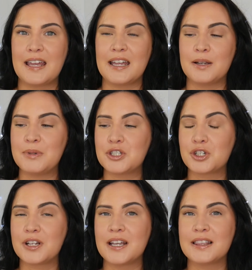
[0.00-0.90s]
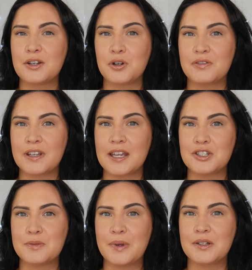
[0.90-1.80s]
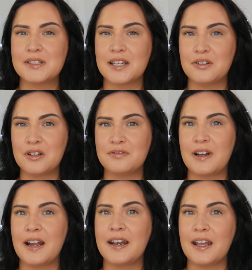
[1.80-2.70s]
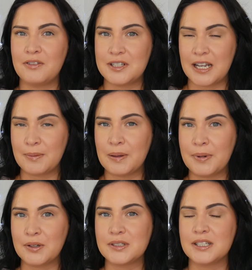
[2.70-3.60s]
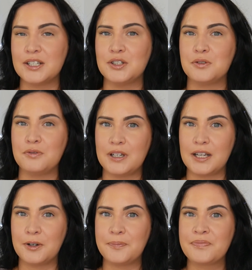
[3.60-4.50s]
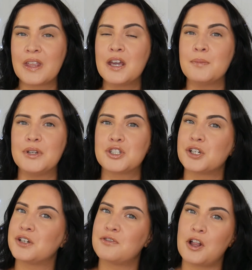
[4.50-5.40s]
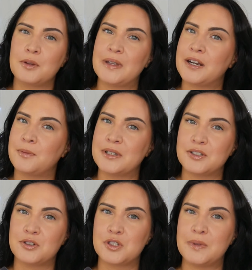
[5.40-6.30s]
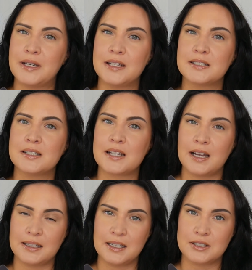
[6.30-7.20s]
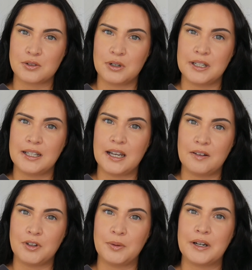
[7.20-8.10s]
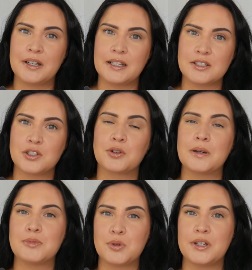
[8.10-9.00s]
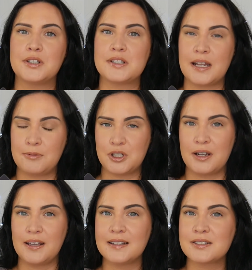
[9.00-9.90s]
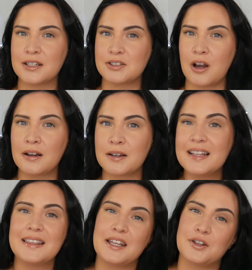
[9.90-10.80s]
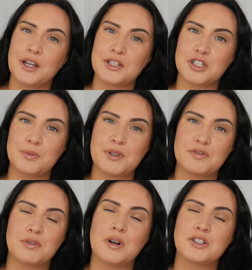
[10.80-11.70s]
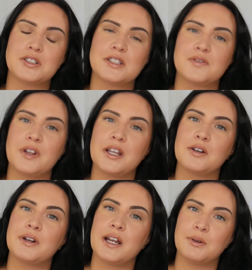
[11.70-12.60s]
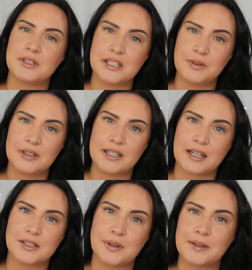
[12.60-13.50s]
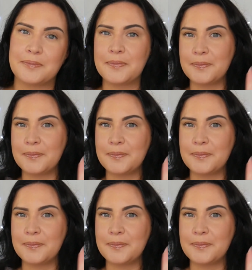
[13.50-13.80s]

And be sure to hit that notification bell to get notified every time I post a new video. Be sure you're following me on all my social medias. It's at LatestCourtney everywhere, Instagram, Twitter, Snapchat, and TikTok. Thank you guys so much for watching this video, and I will see you on the next one.